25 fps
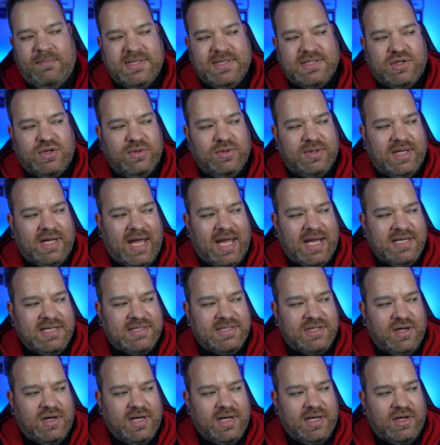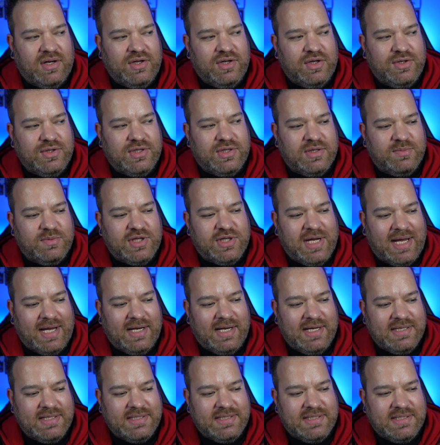It's called the Getting Started on YouTube
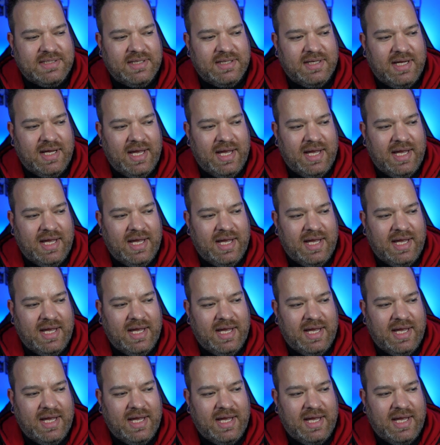checklist.